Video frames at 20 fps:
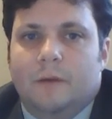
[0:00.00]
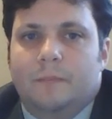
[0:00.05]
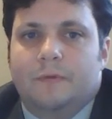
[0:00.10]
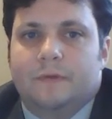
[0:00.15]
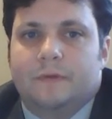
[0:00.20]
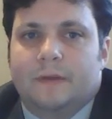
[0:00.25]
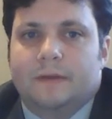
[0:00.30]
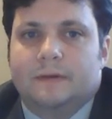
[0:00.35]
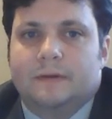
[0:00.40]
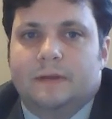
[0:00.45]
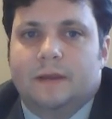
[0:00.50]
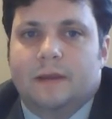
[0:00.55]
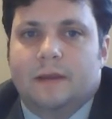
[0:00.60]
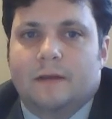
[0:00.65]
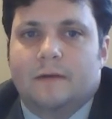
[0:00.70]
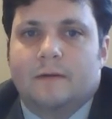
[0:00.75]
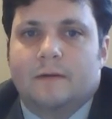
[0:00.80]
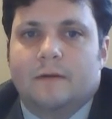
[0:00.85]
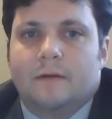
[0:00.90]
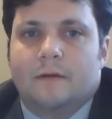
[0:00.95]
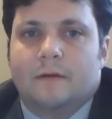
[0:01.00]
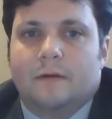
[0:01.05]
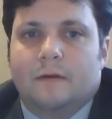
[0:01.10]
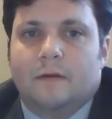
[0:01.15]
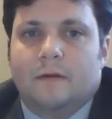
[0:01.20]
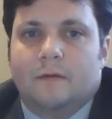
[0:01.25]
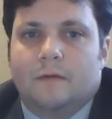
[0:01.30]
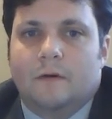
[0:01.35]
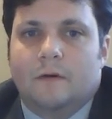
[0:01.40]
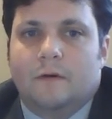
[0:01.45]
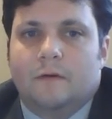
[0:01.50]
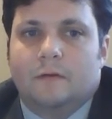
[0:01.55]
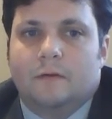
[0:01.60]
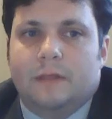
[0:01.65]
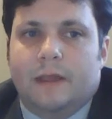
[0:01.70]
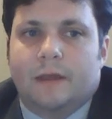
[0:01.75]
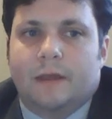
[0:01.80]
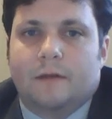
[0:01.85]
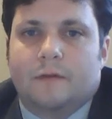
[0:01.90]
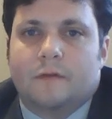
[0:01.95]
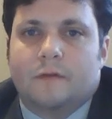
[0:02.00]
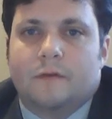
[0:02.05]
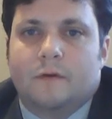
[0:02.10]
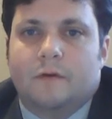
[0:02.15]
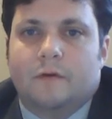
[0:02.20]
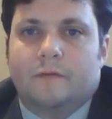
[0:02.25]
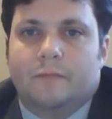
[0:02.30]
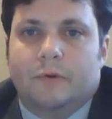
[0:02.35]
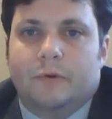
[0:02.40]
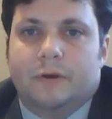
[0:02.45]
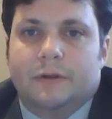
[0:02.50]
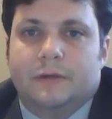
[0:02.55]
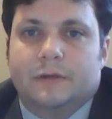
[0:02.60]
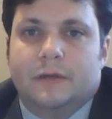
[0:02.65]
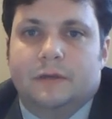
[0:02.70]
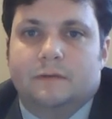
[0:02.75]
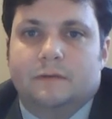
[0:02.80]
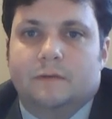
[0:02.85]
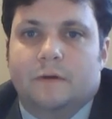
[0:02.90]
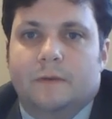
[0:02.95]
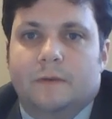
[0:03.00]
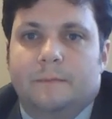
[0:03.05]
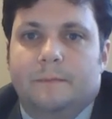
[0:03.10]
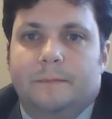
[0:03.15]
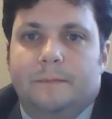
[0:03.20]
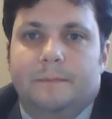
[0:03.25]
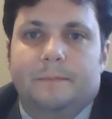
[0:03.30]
representing the whole length of British history.